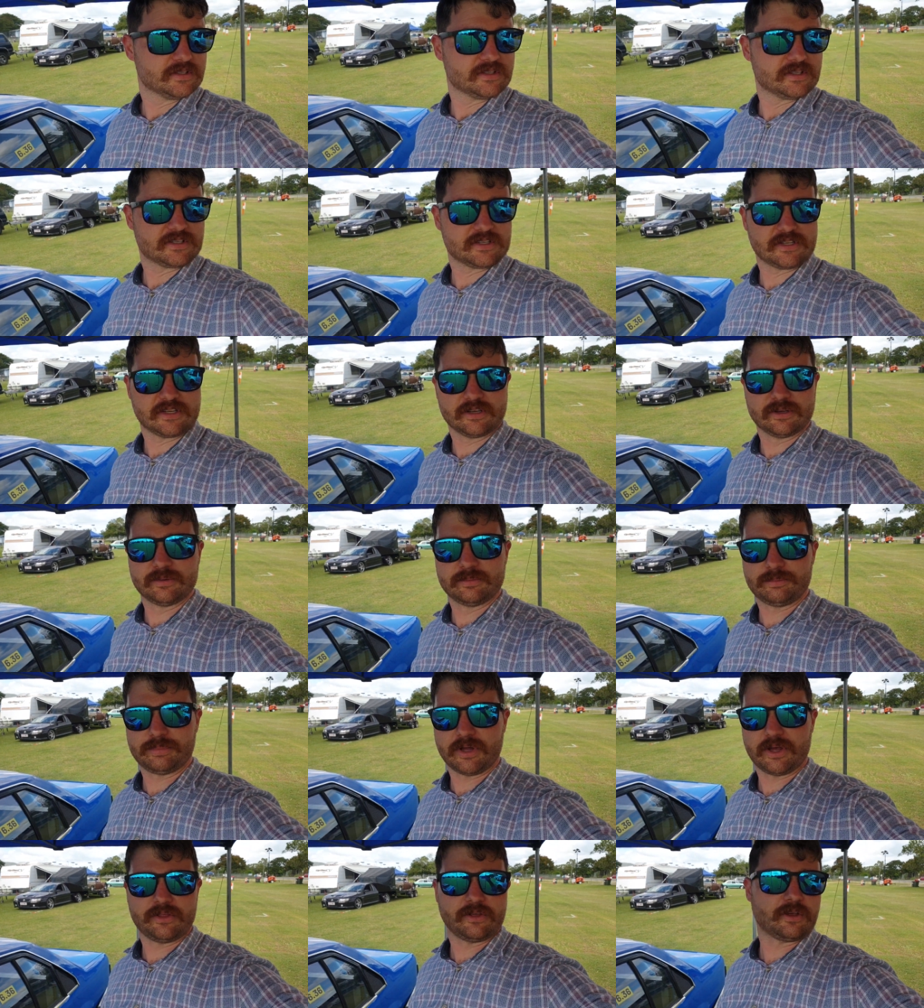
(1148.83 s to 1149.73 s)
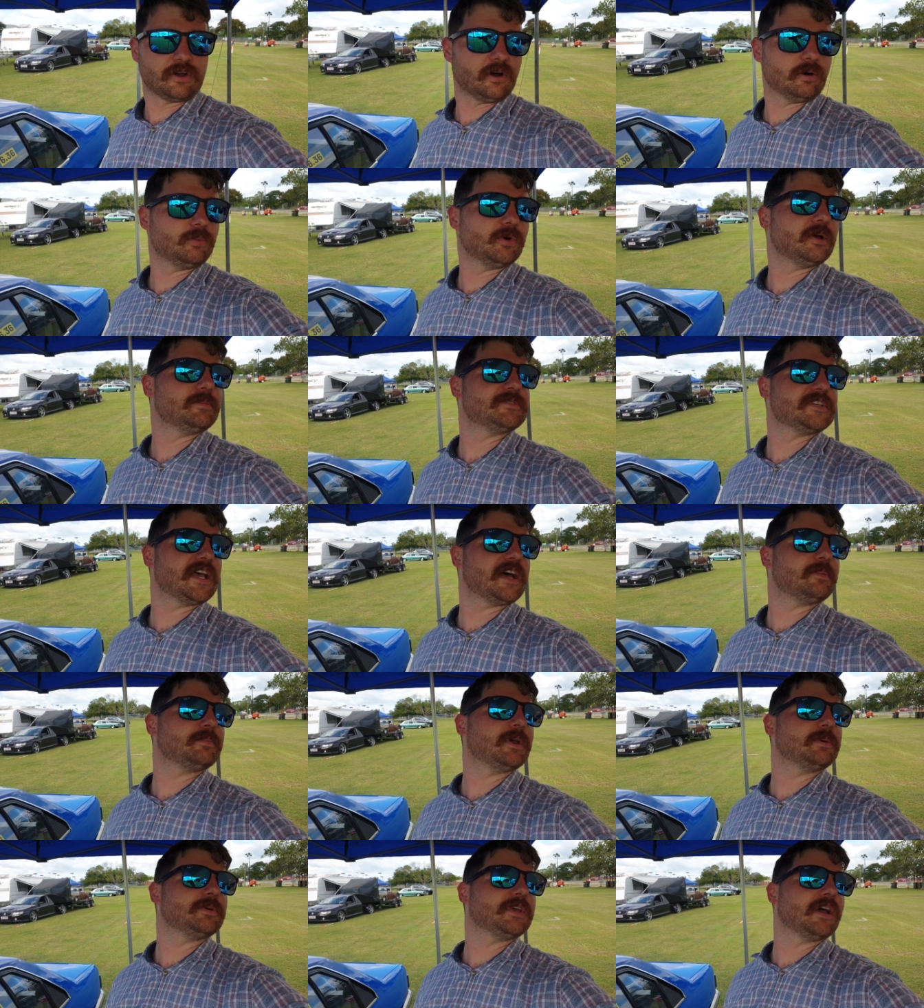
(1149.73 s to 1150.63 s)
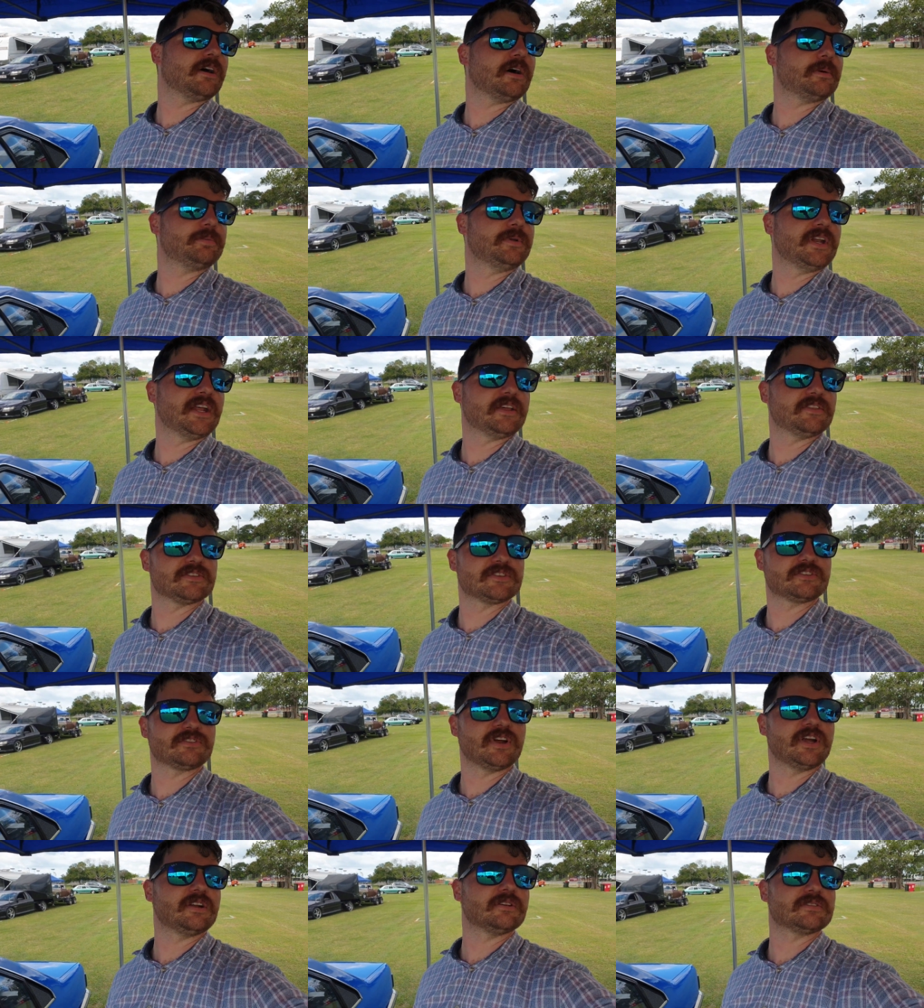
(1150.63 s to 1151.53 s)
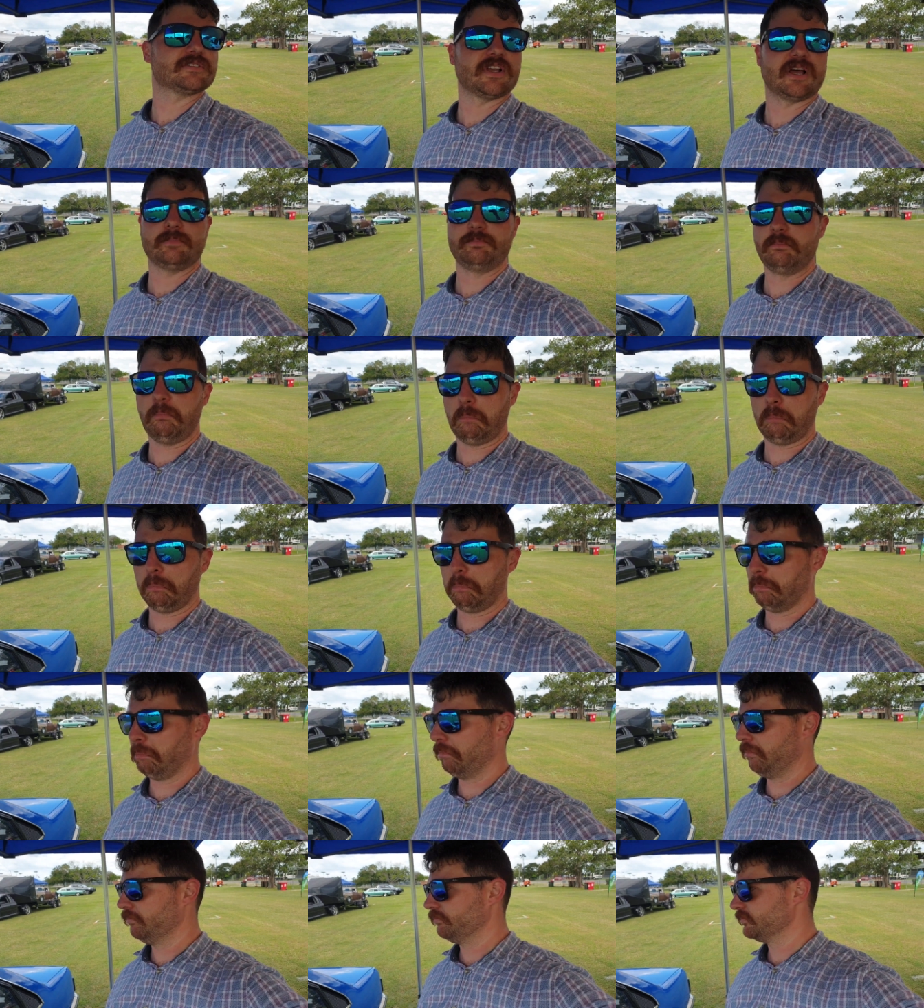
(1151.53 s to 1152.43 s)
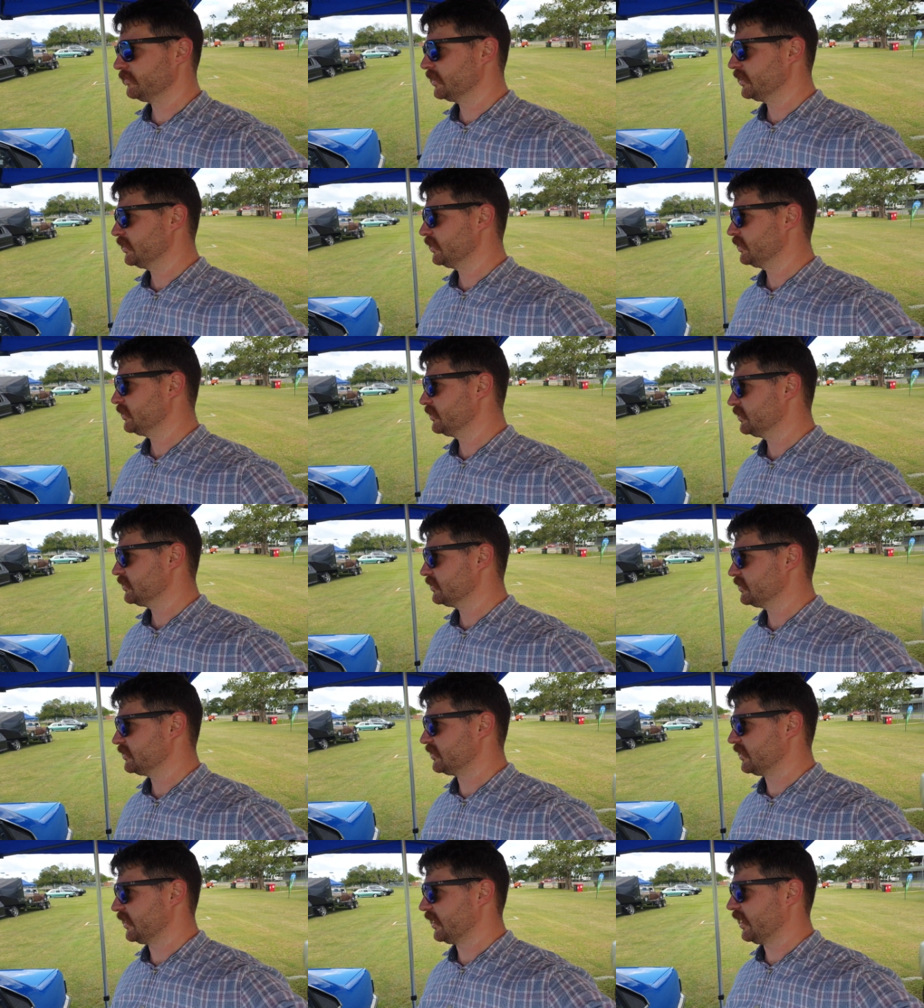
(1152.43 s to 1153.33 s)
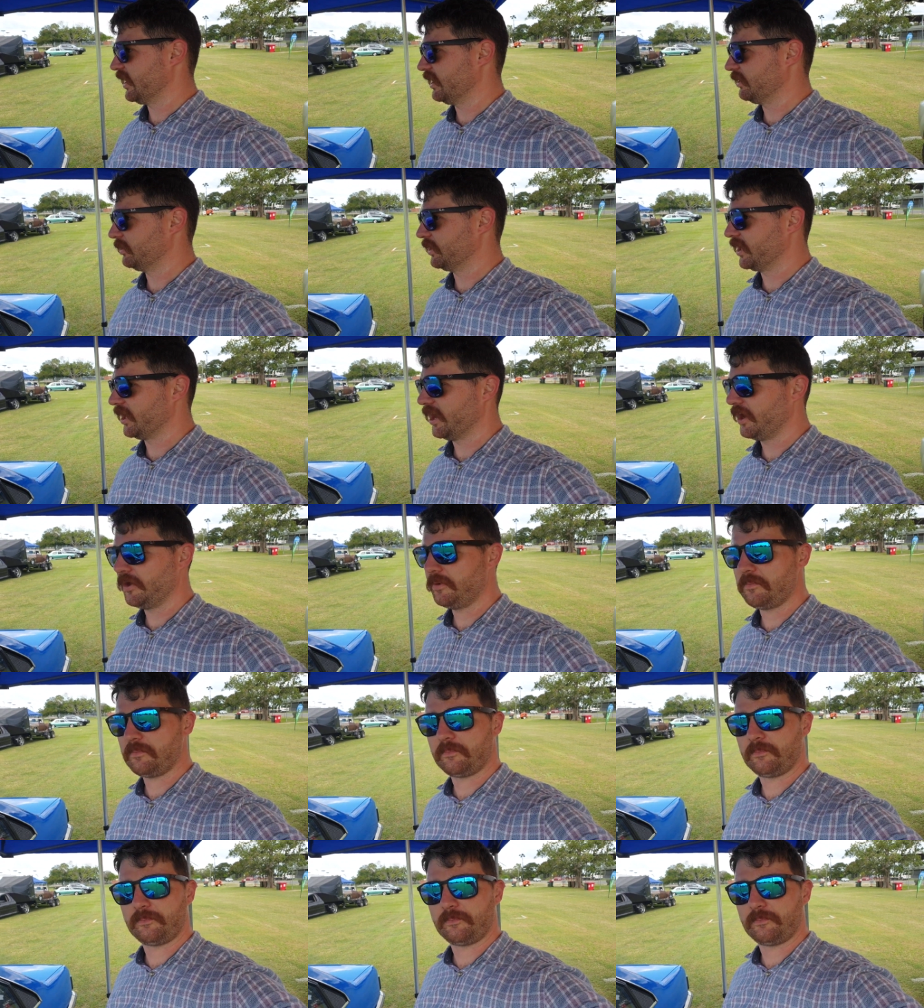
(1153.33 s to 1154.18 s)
just to blow the cobwebs out, maybe go up and down the street or something. See how we go.